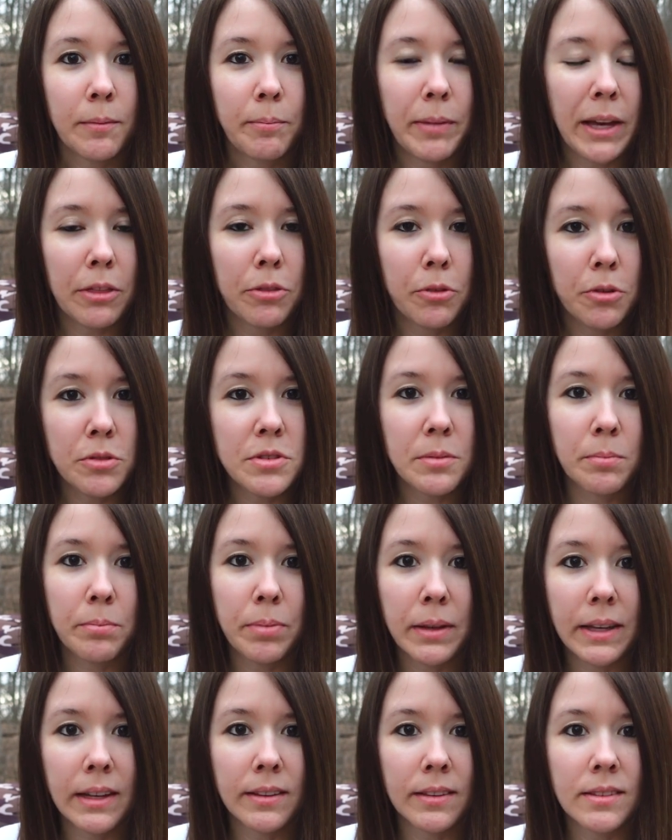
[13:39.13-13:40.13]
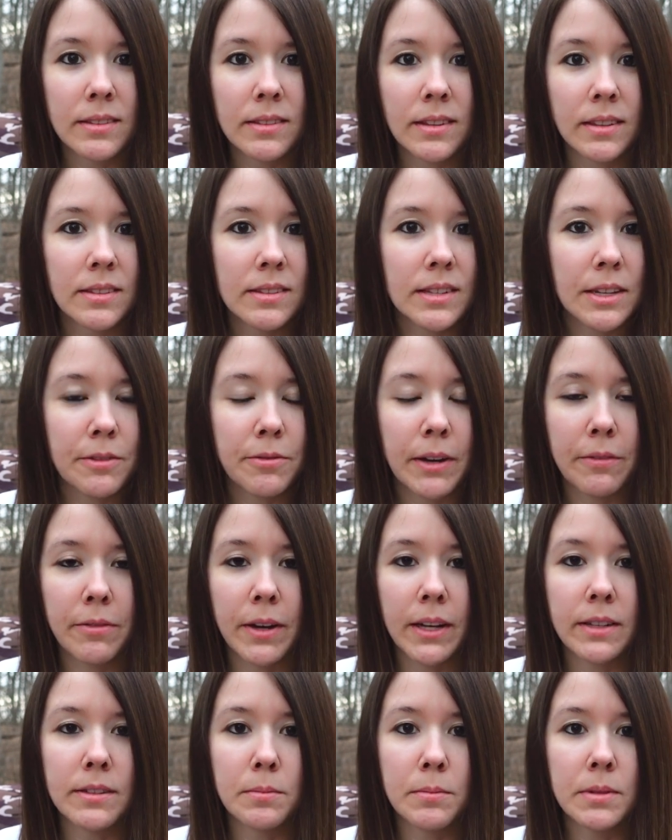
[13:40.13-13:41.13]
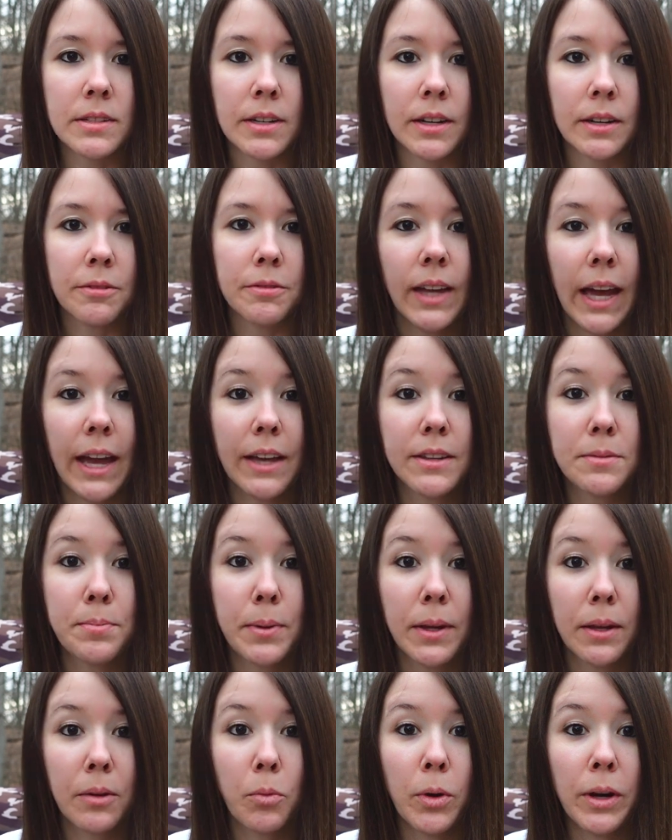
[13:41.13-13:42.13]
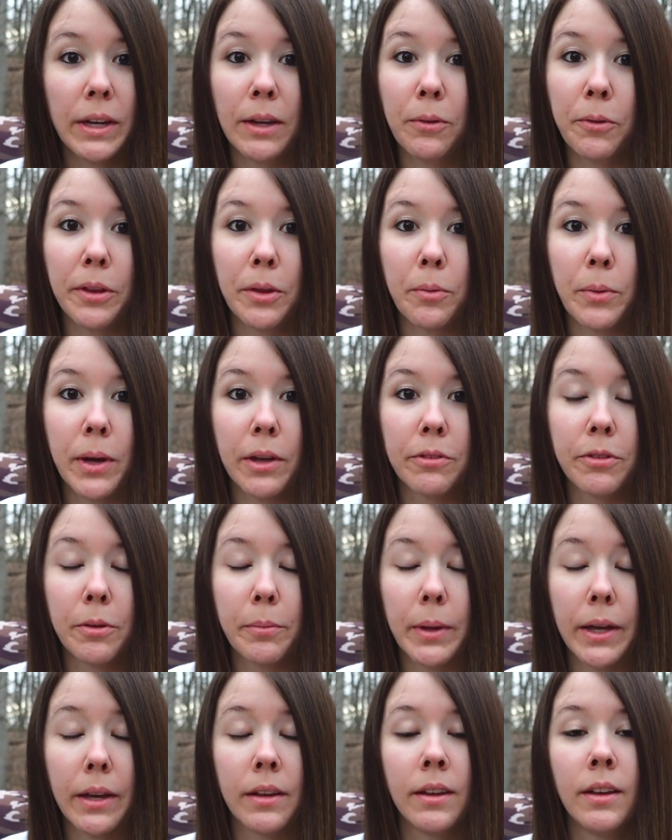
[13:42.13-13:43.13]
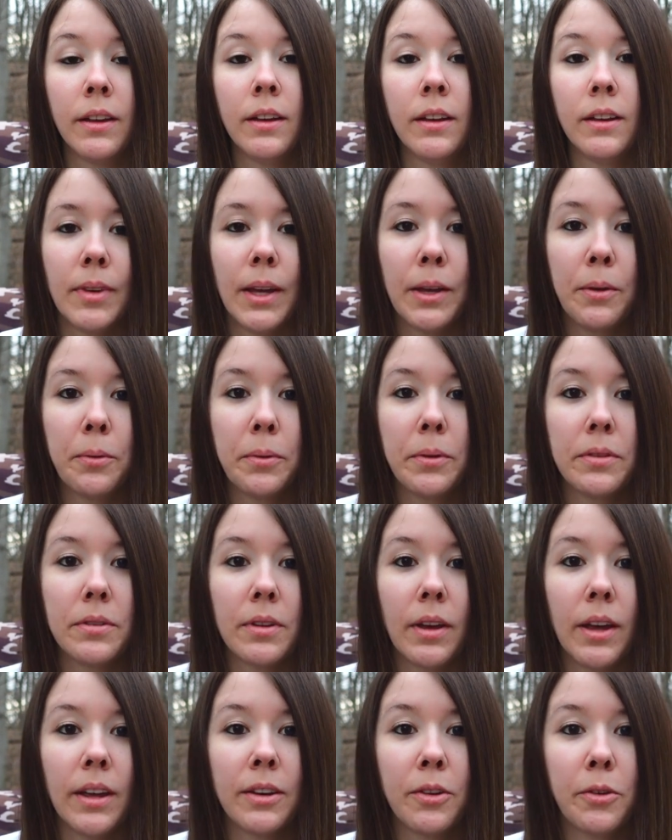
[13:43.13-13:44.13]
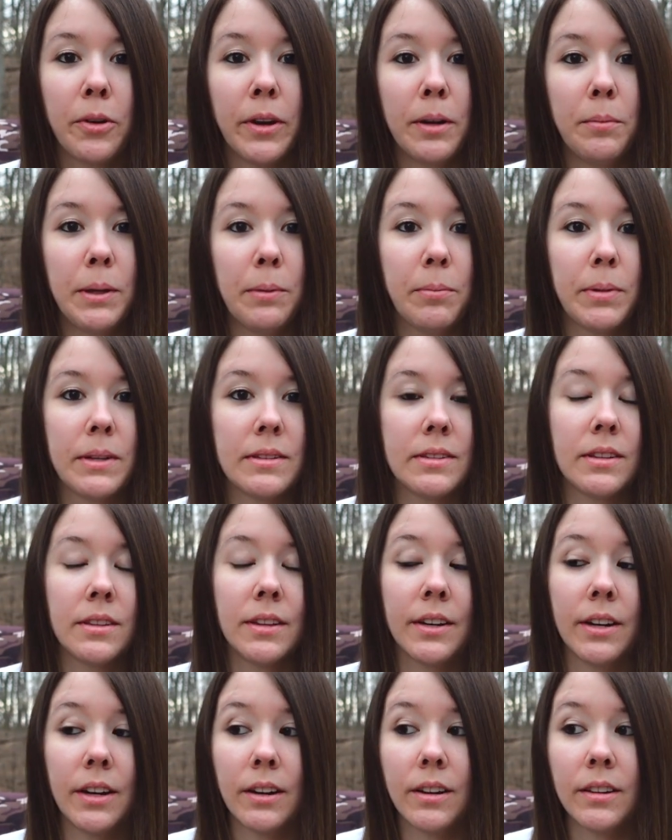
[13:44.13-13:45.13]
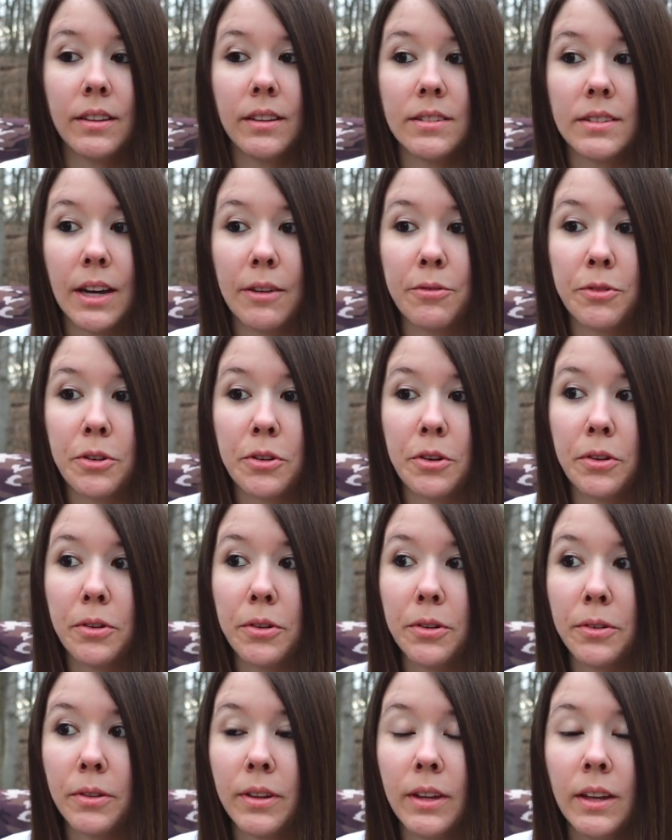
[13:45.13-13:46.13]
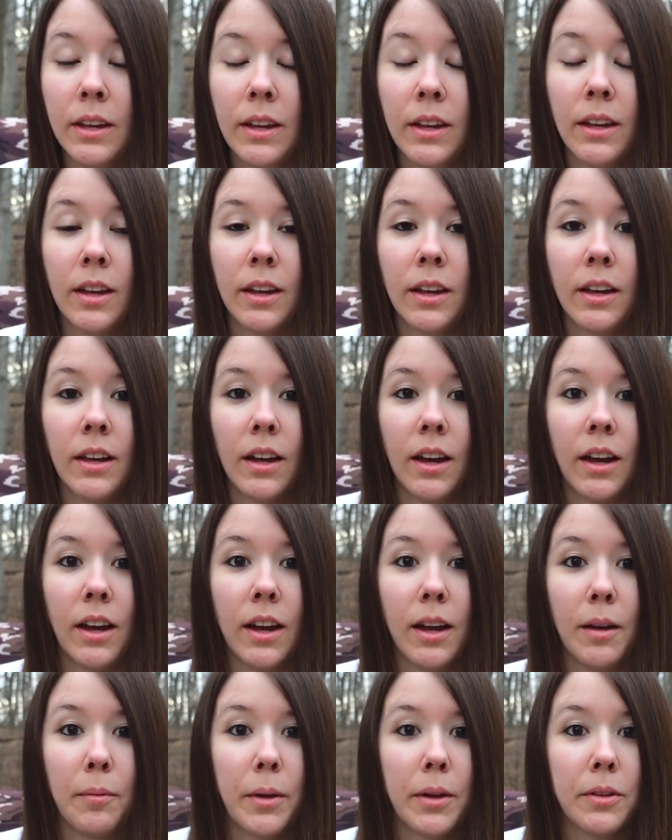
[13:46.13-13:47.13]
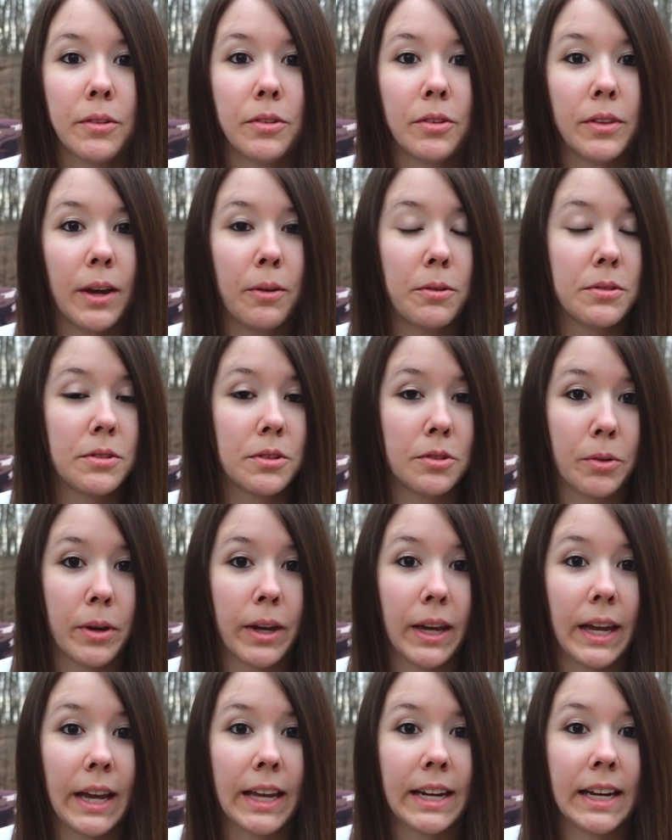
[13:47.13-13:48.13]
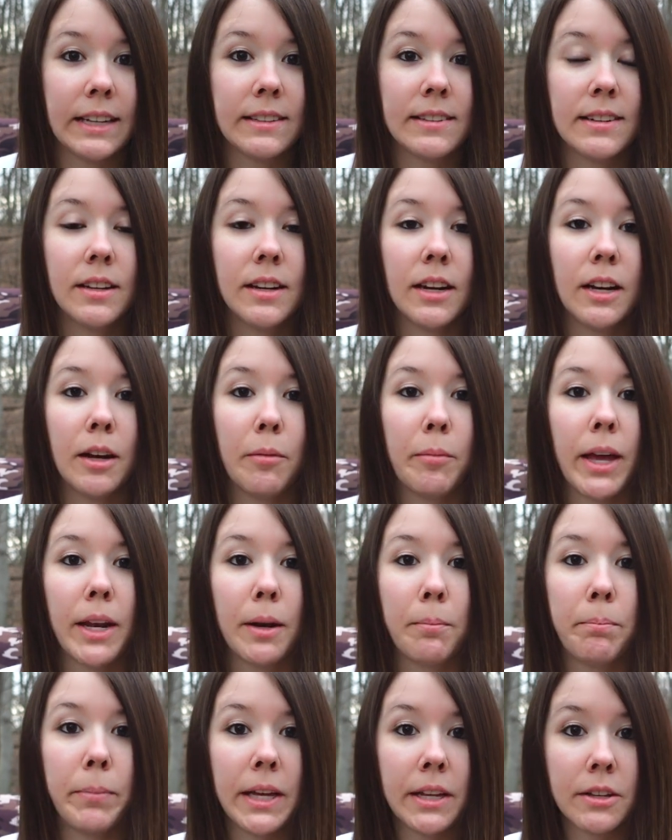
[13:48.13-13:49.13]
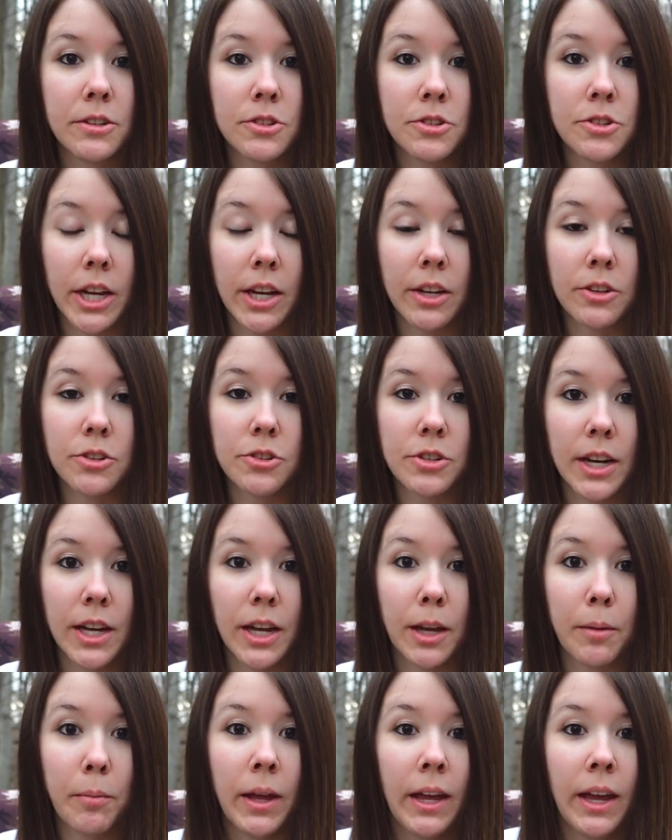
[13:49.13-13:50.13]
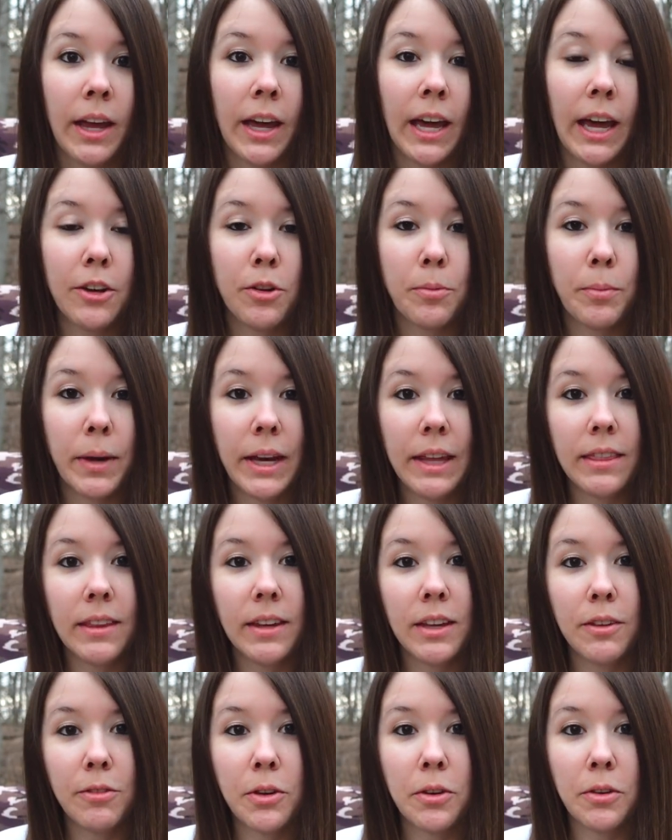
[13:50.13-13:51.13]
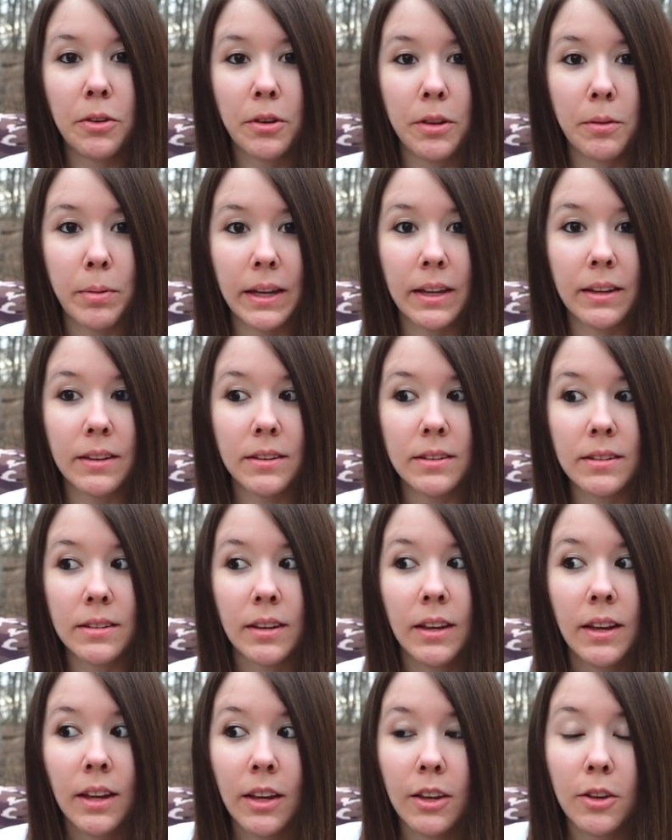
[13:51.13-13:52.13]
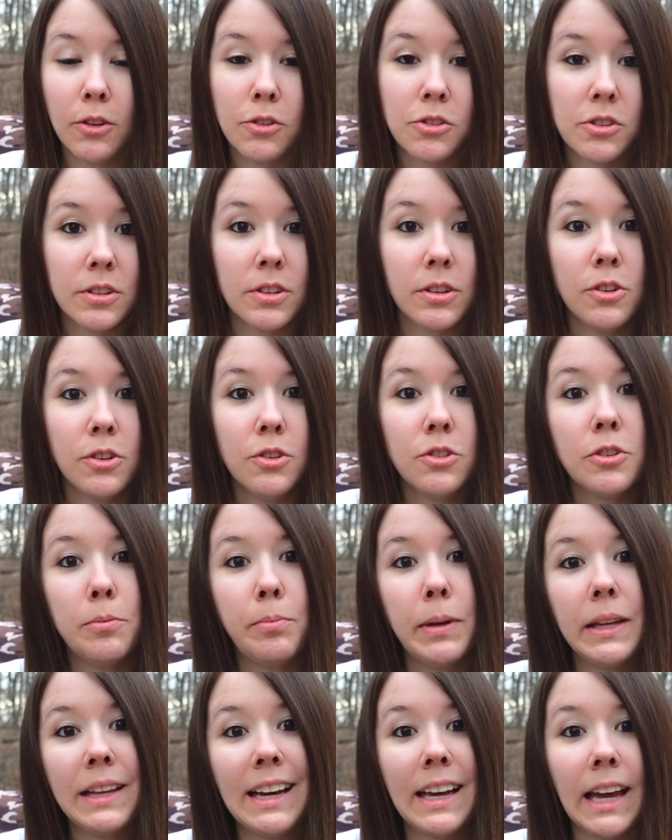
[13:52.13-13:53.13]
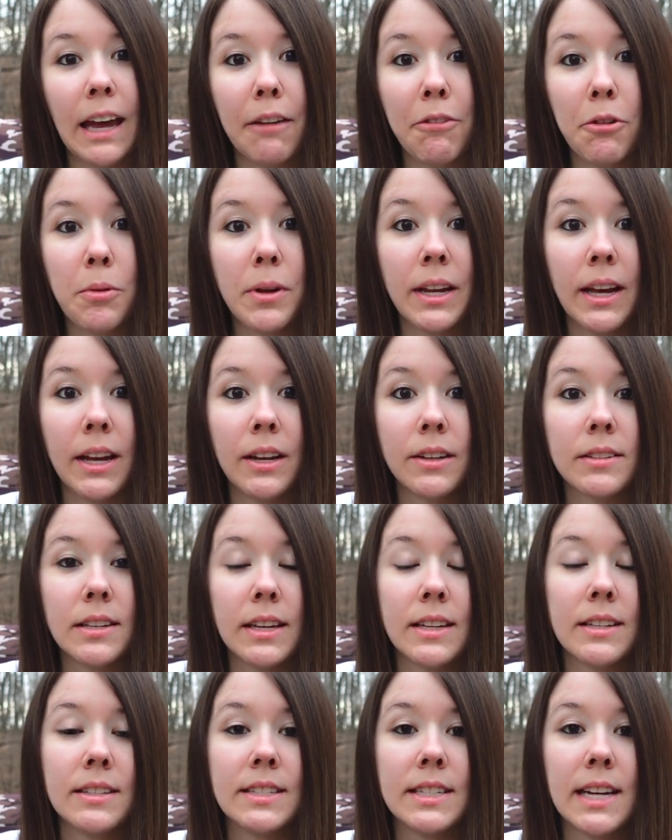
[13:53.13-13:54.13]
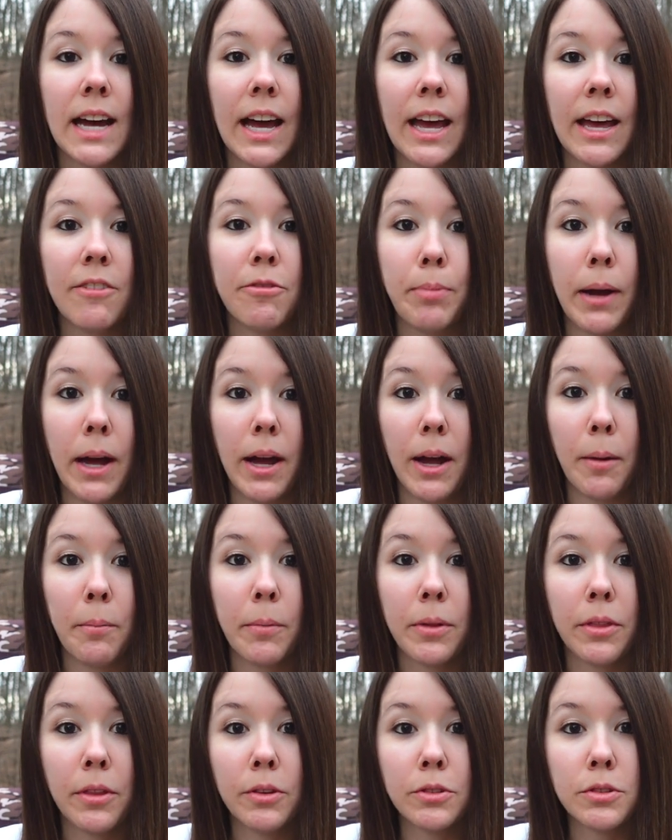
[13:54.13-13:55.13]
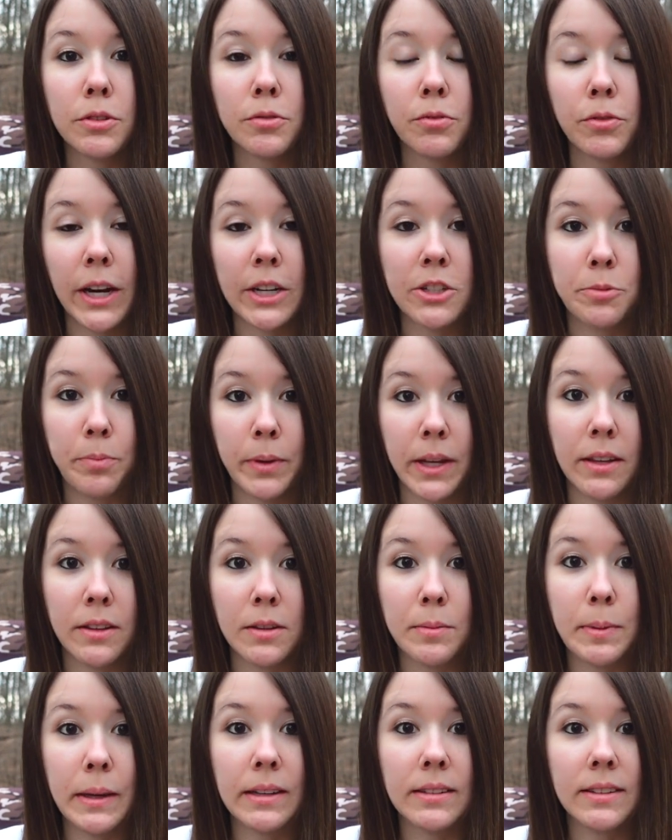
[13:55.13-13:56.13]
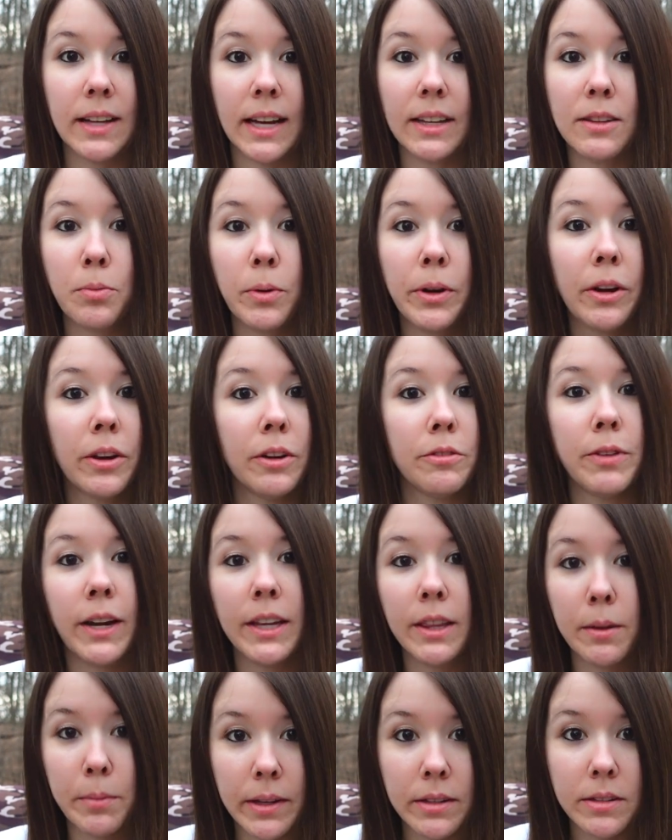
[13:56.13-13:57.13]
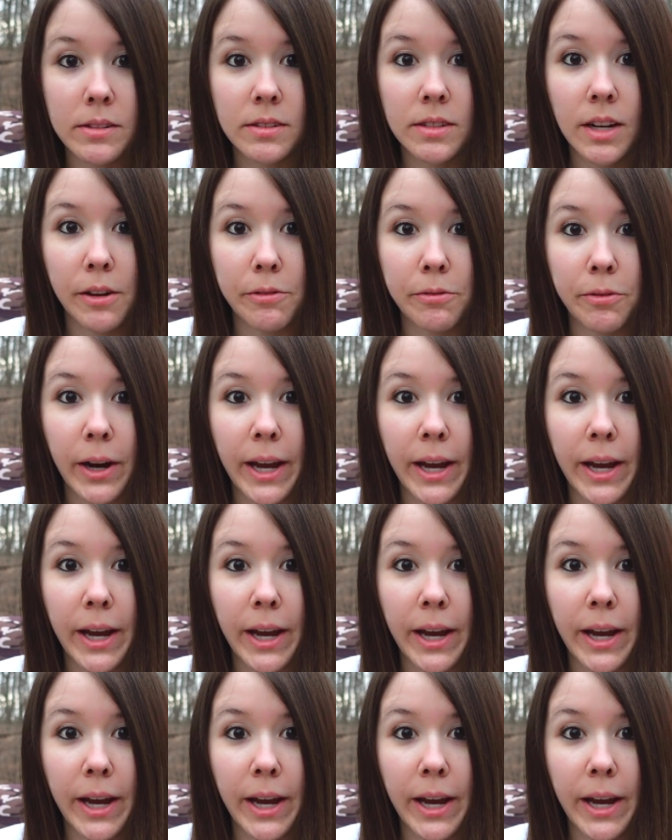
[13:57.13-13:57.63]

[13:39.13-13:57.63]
pick through some bins and see if I find some stuff, has been working really well for me. It was incredibly busy there this afternoon, so that was annoying. And I did come at a bin change time. And you might think if you go to the bins, you should be like everyone else and dive bomb those fresh bins because that's where you're gonna find the best stuff,